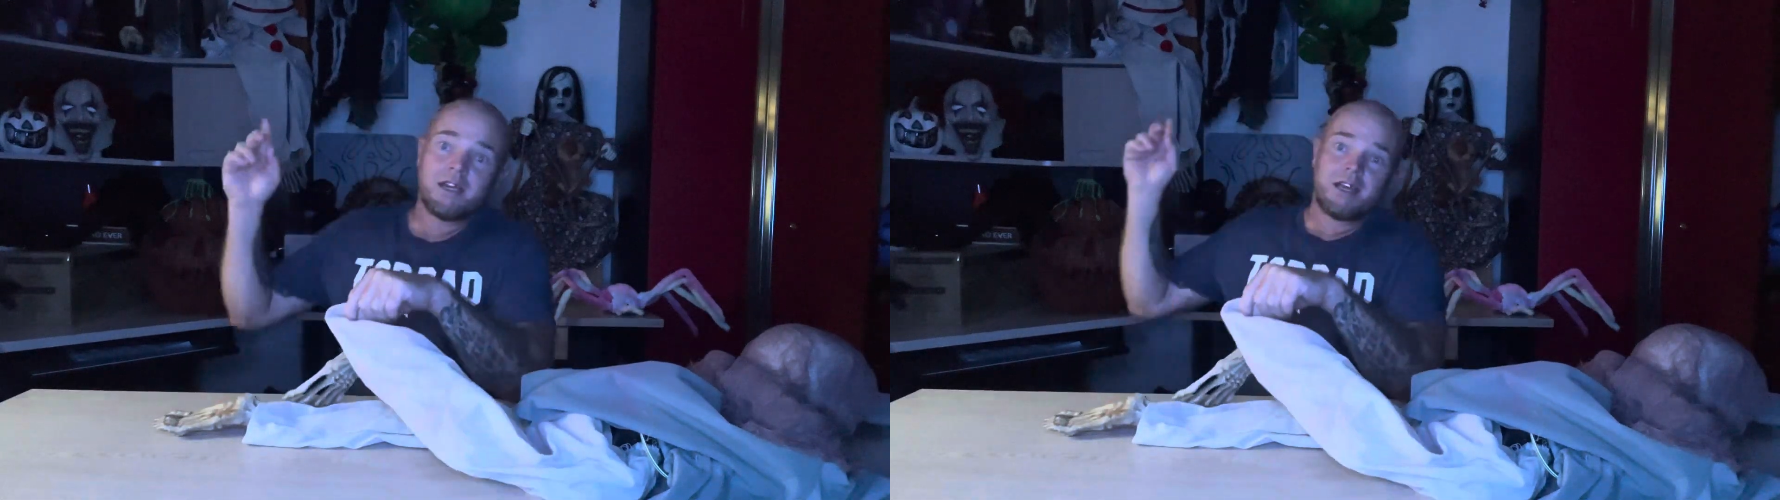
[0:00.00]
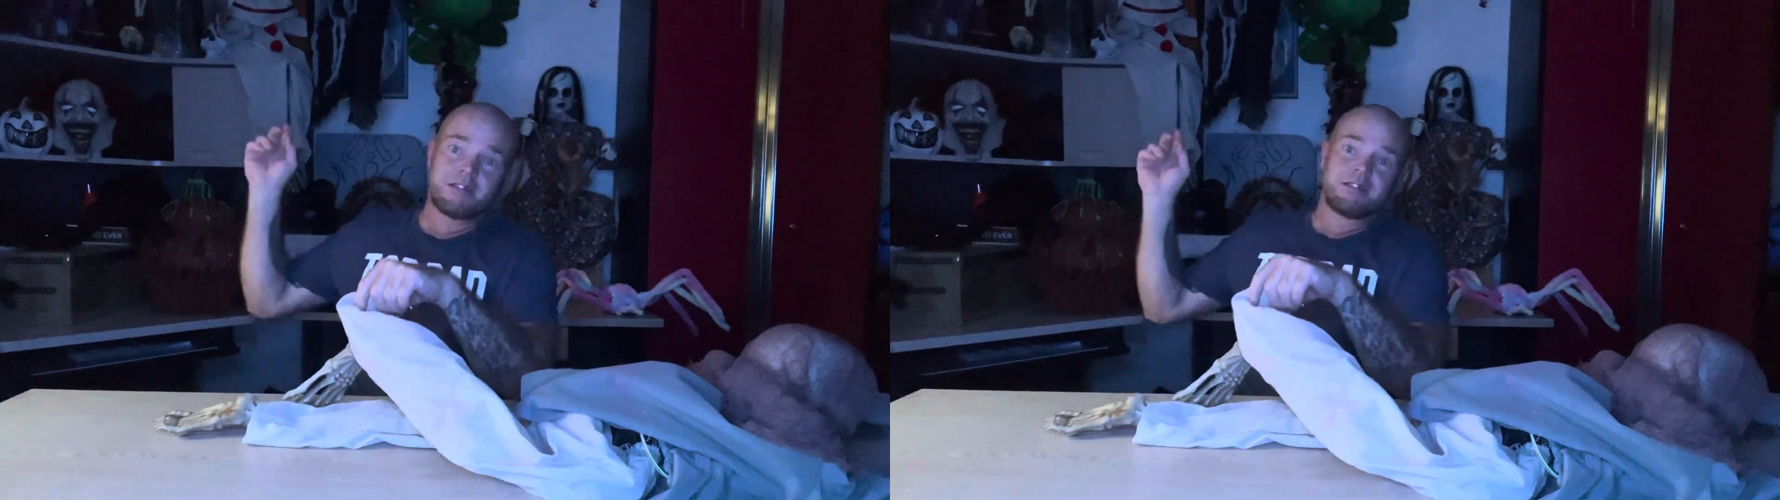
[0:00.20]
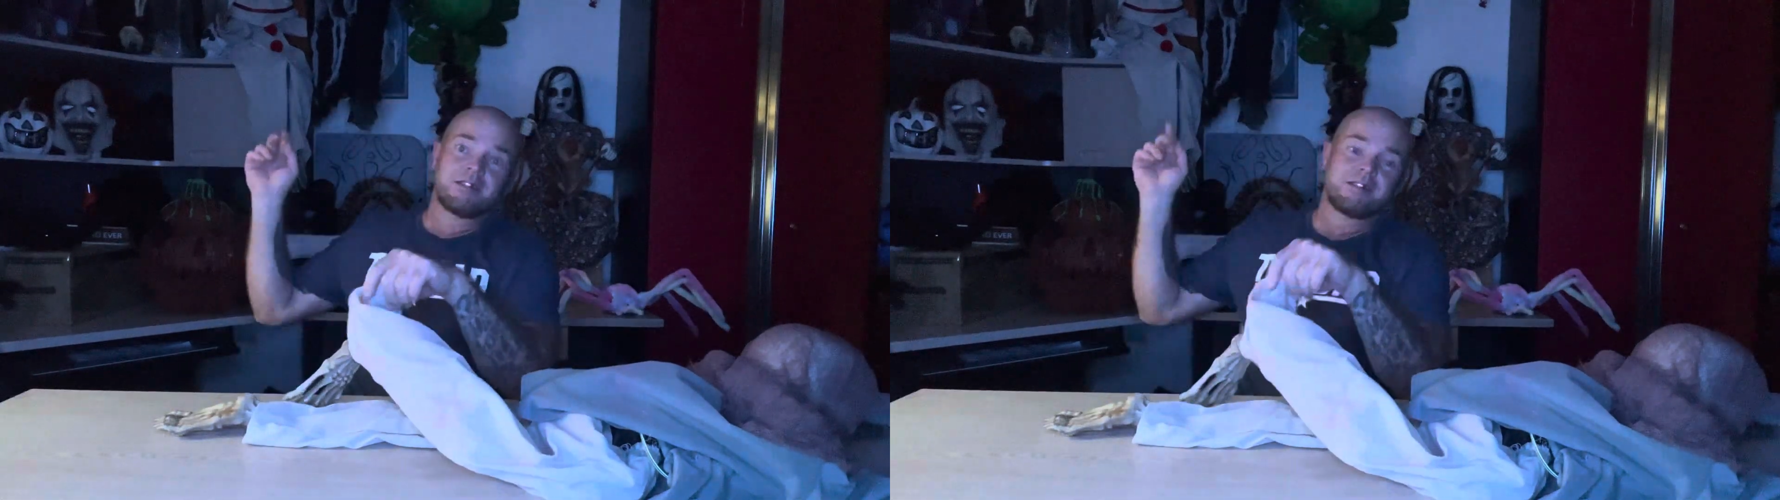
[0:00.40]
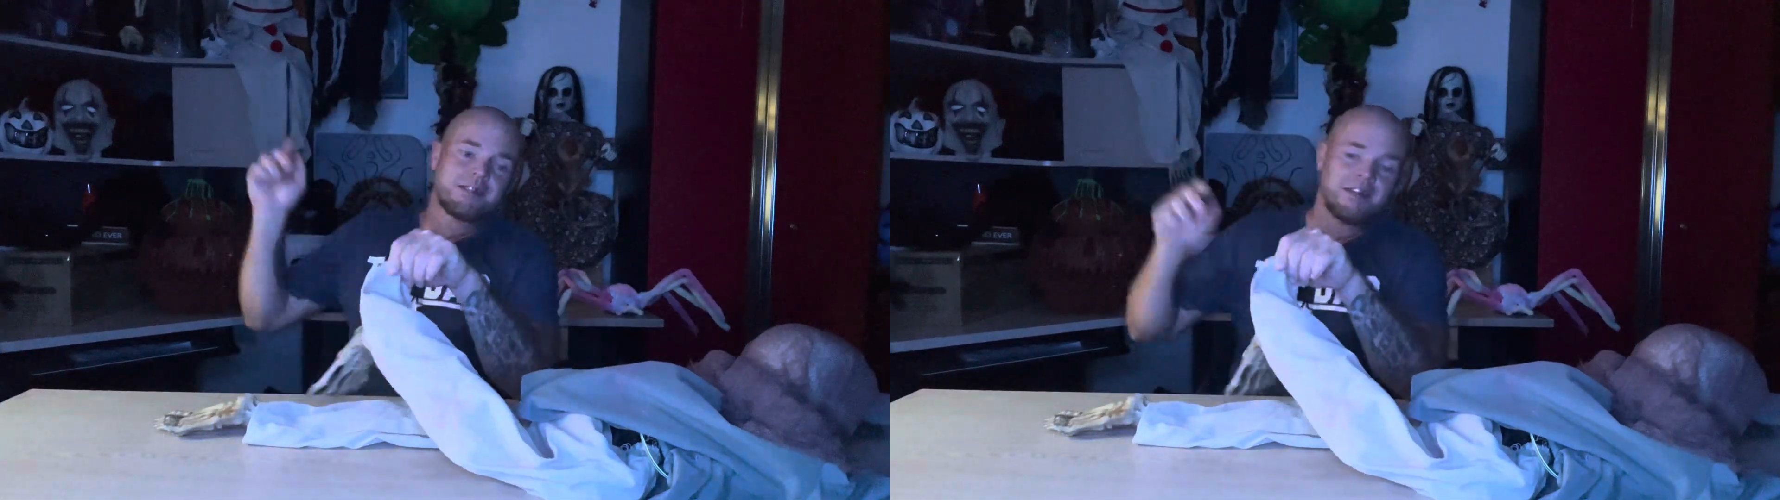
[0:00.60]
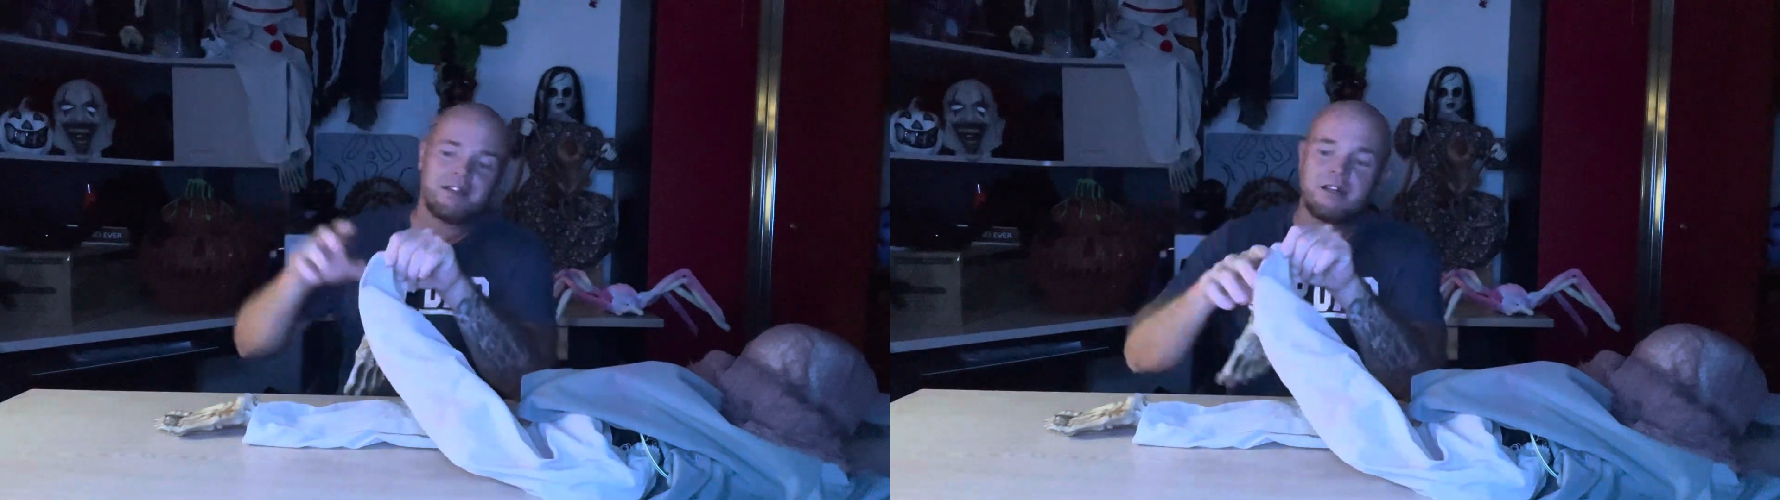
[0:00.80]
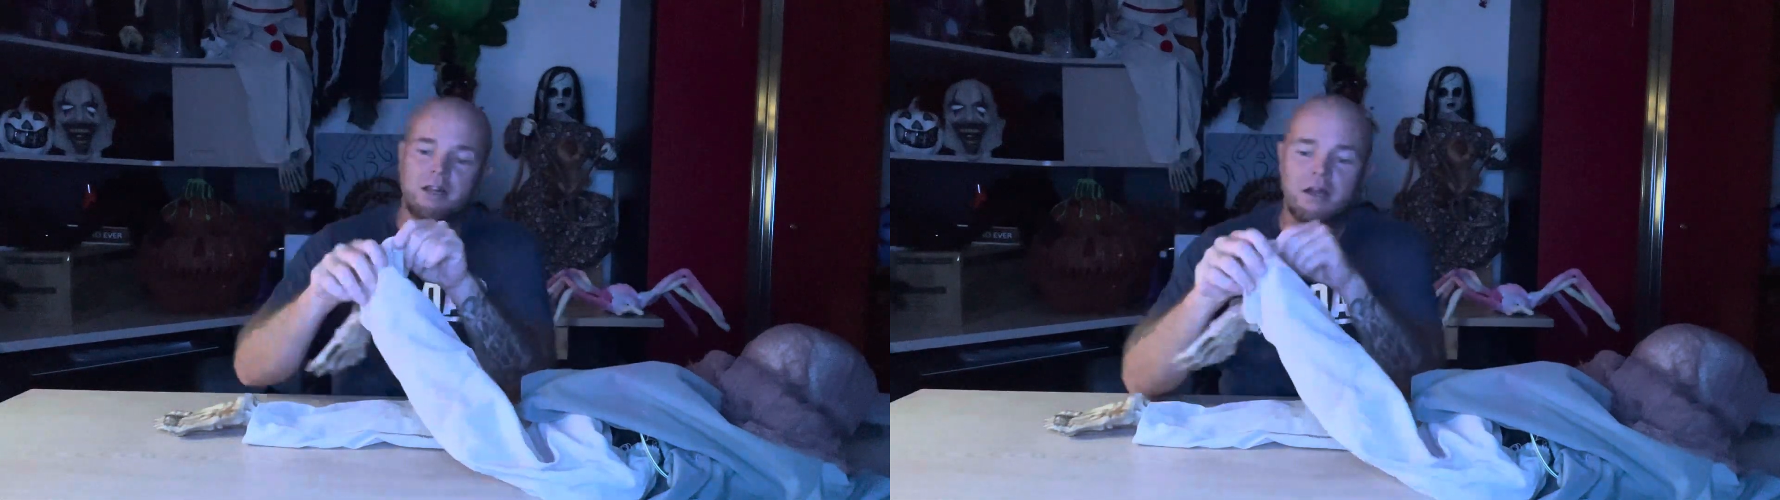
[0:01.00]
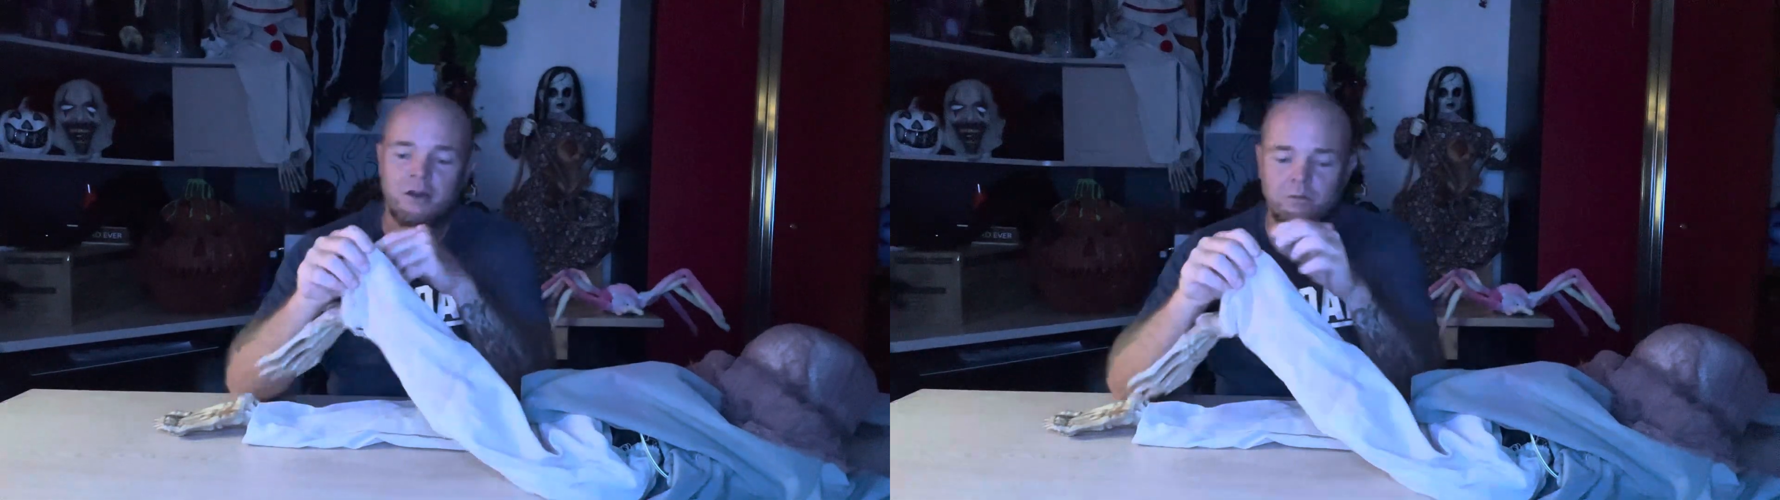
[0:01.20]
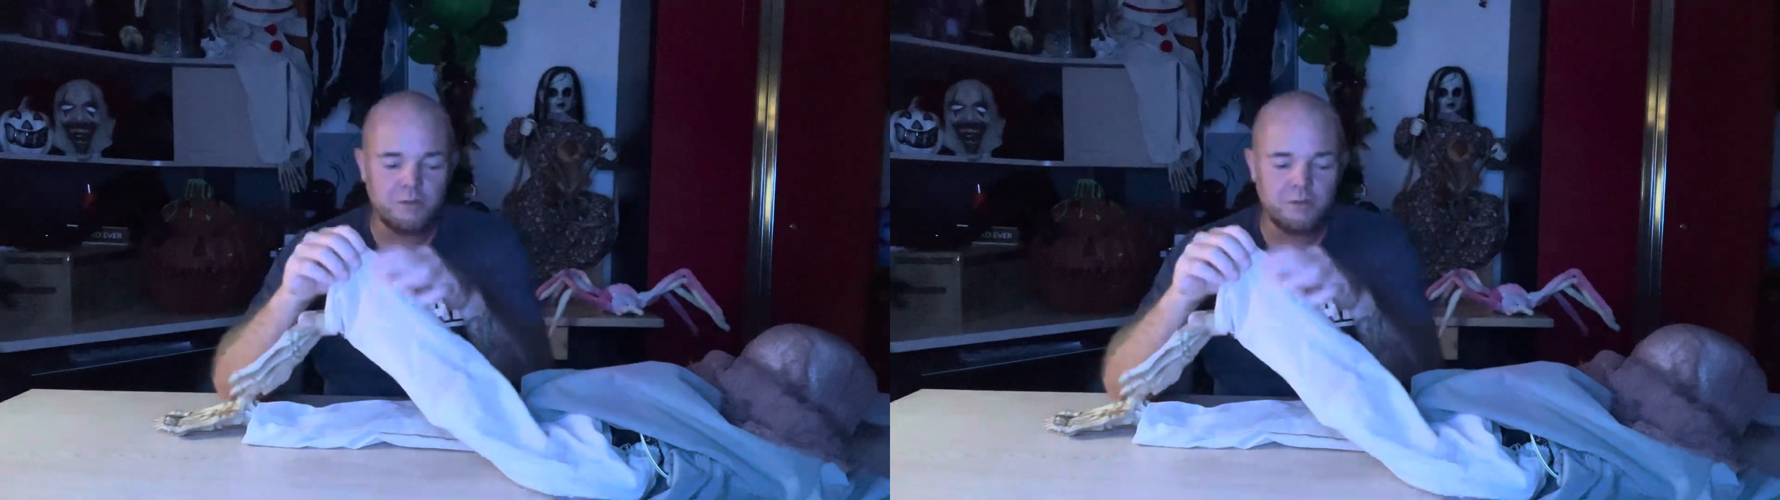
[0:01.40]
as the Sitting Clown,